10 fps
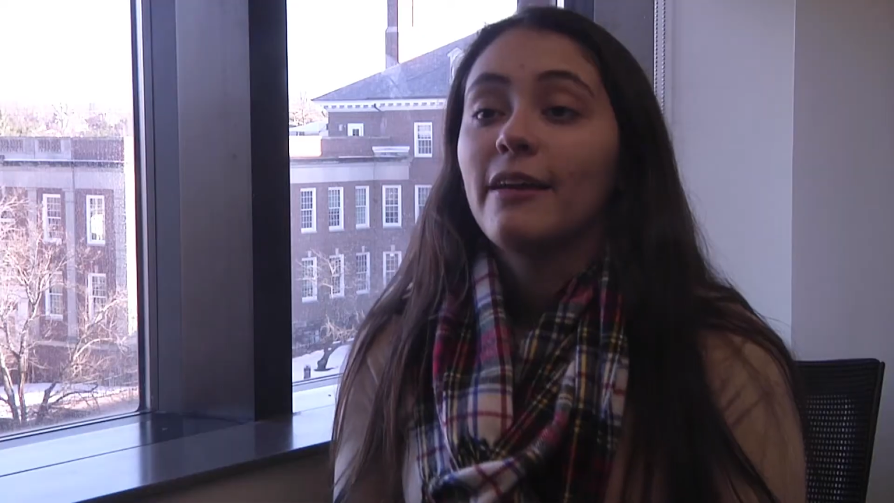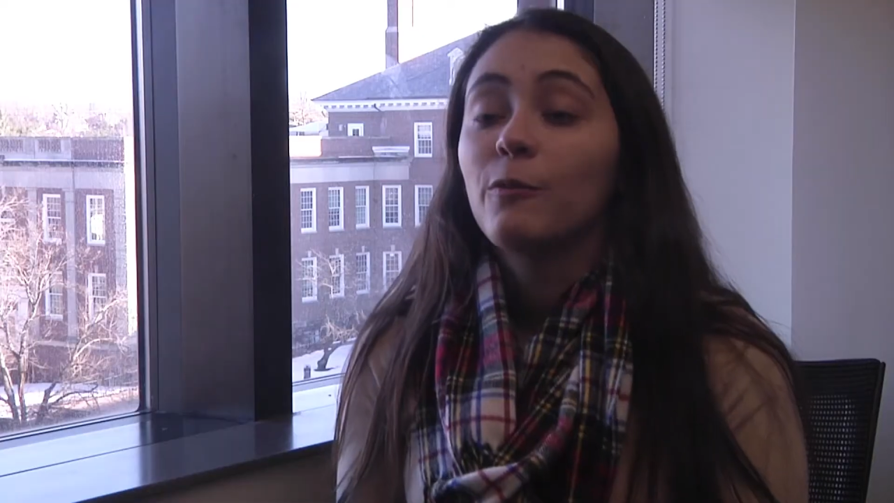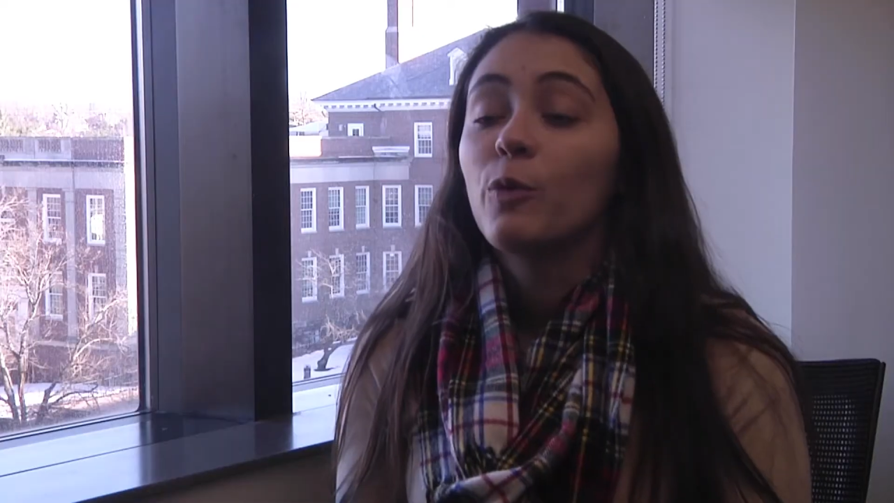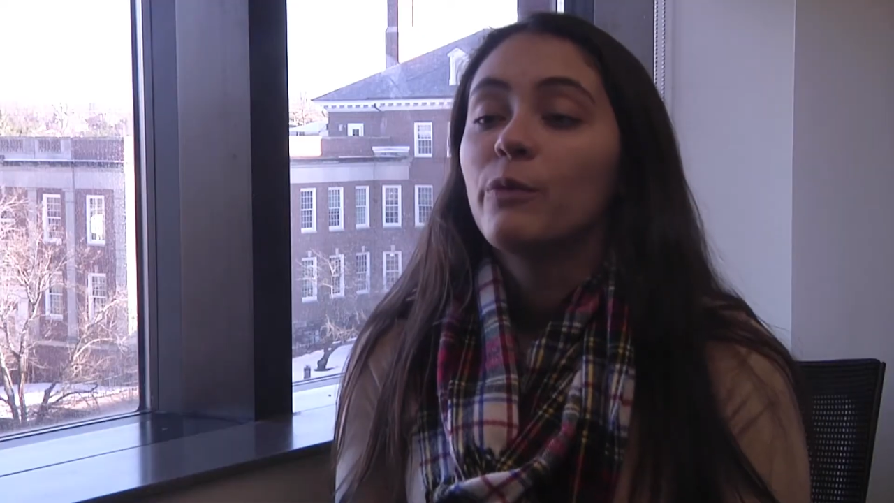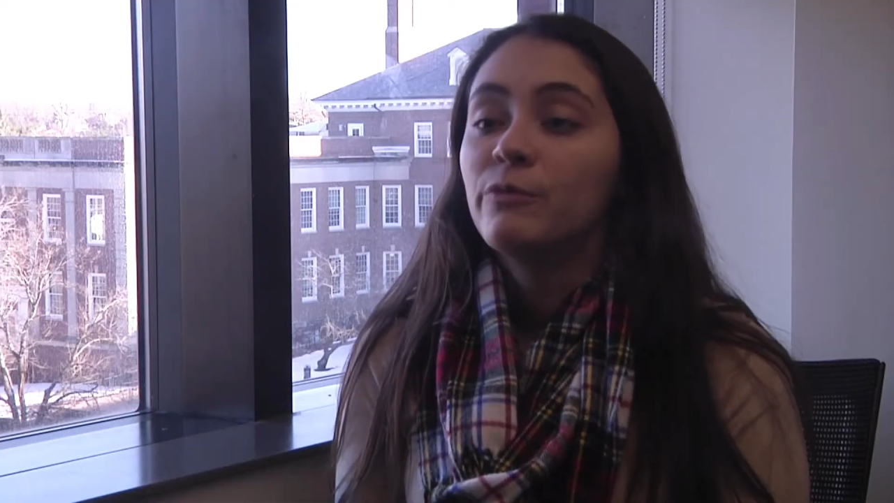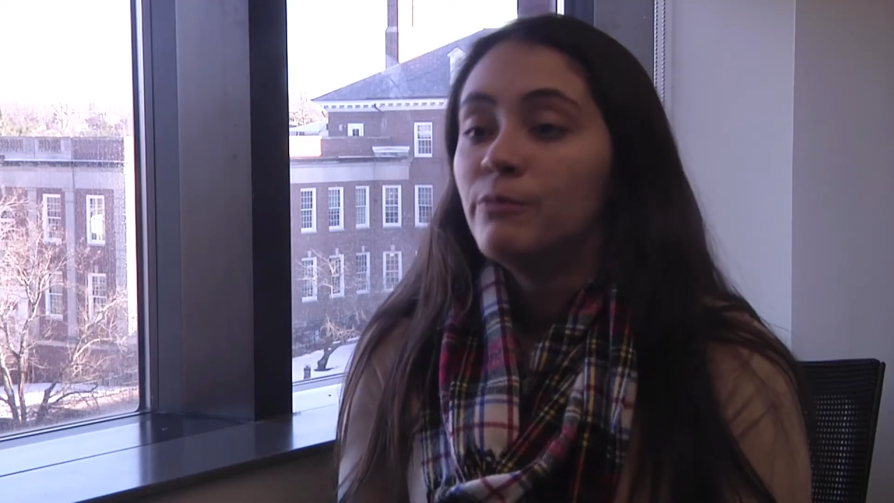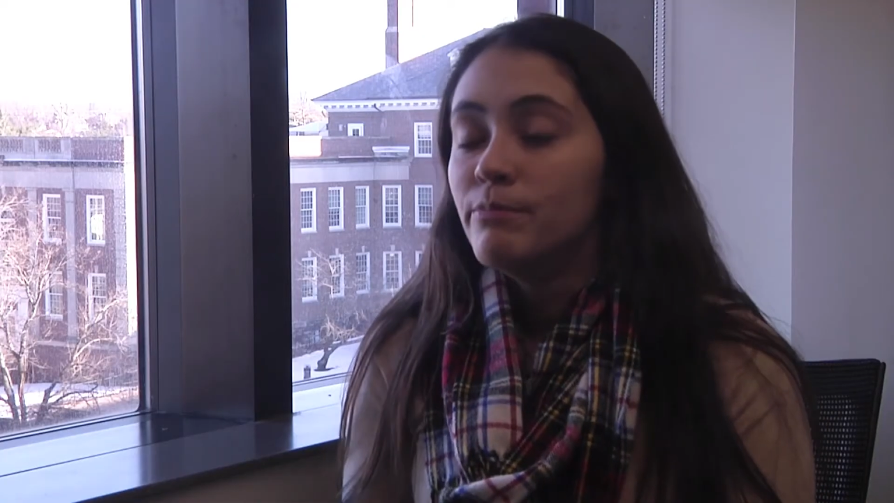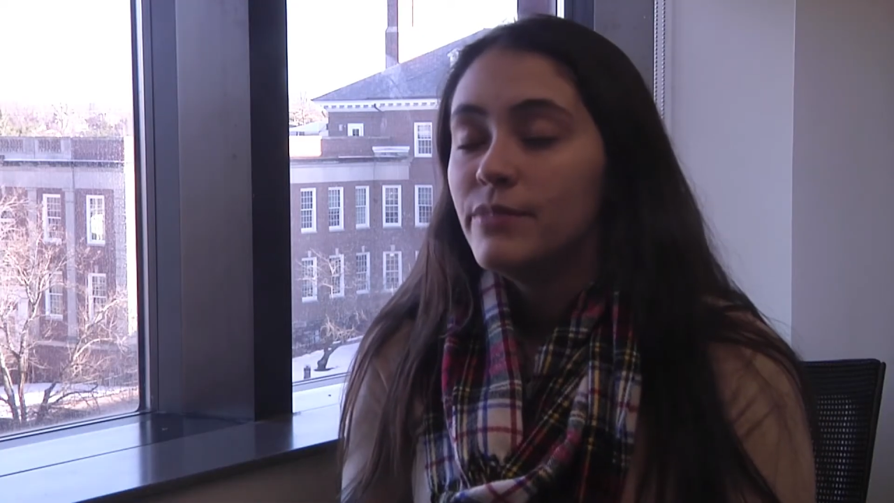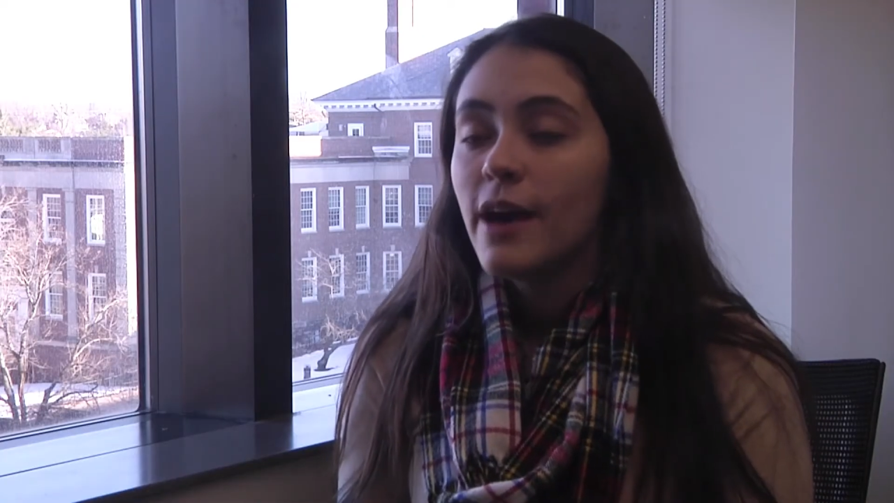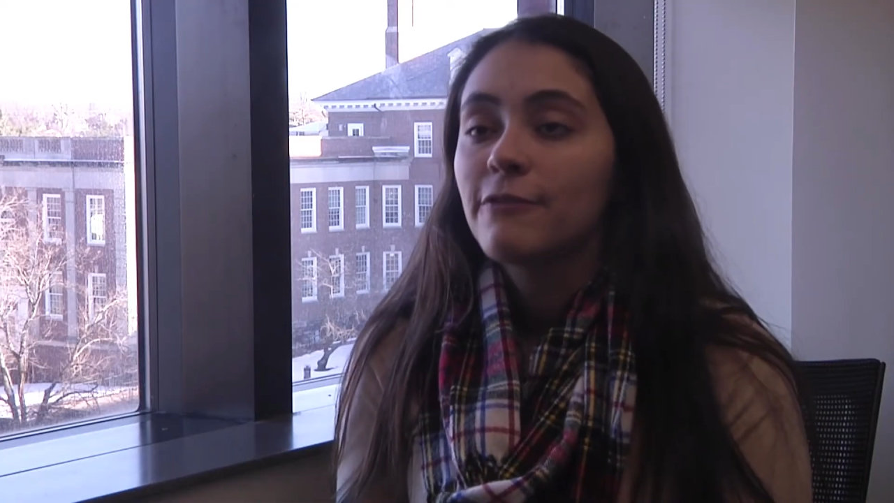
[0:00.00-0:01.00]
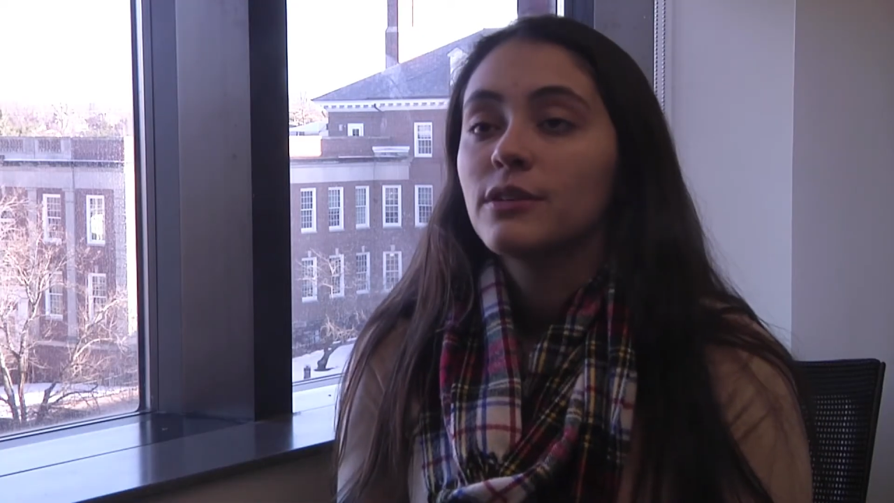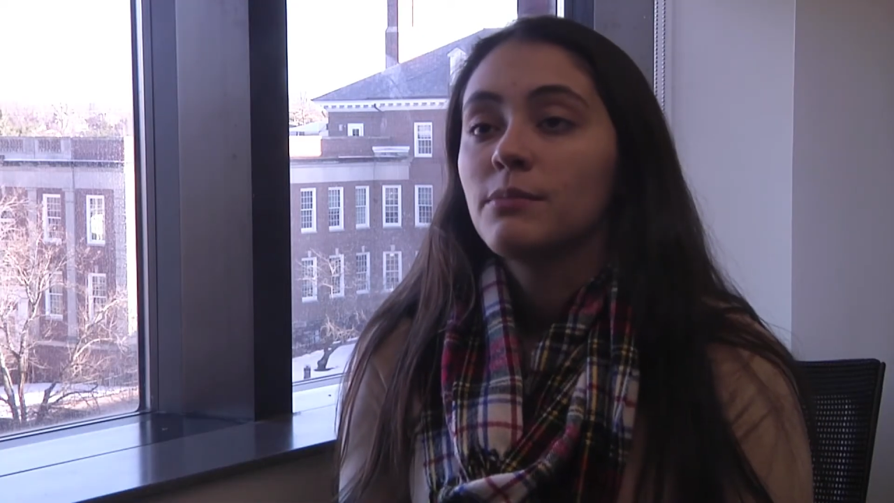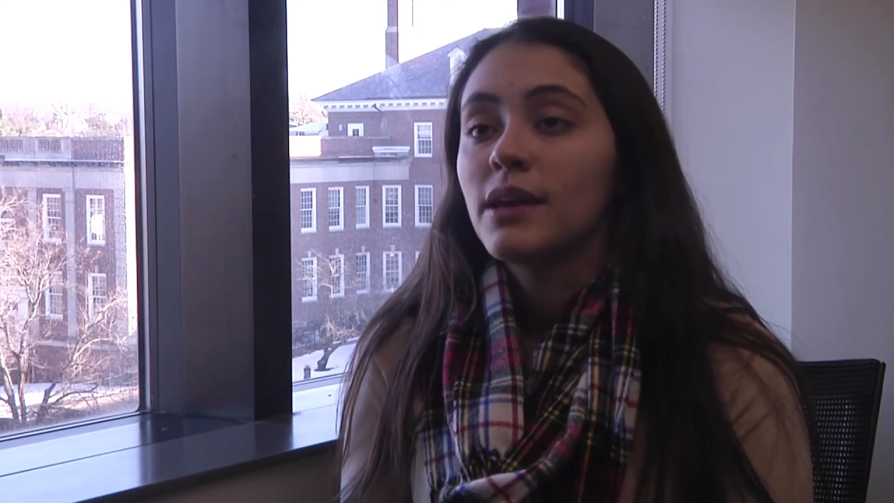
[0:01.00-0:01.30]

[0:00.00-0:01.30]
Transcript: It will definitely